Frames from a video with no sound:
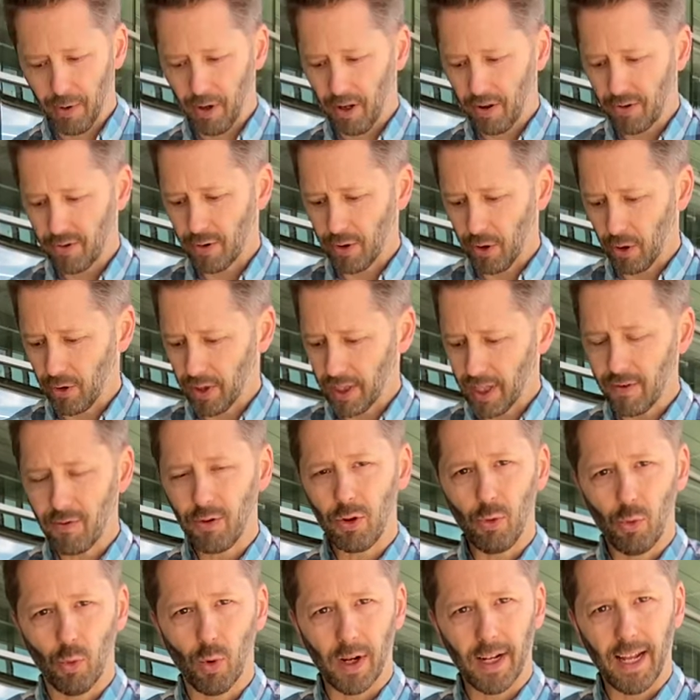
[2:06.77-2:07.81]
but also it only
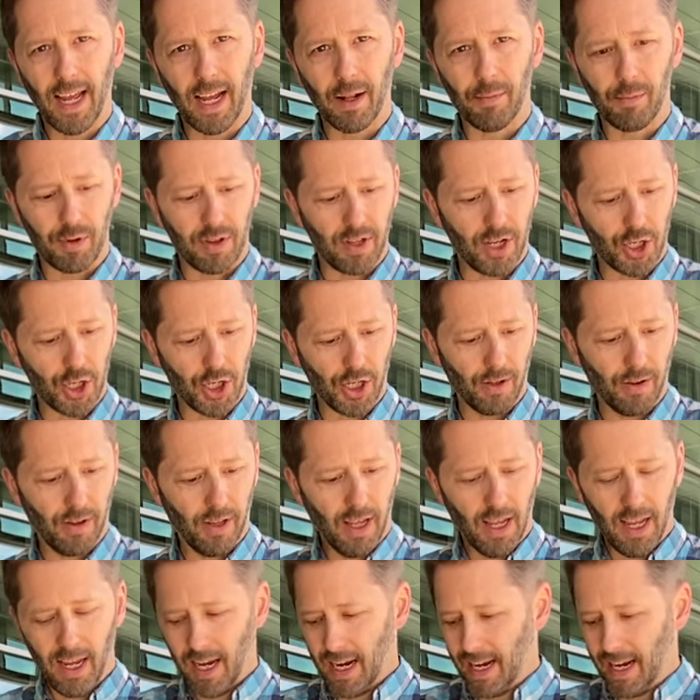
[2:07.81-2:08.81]
gives you one hand position.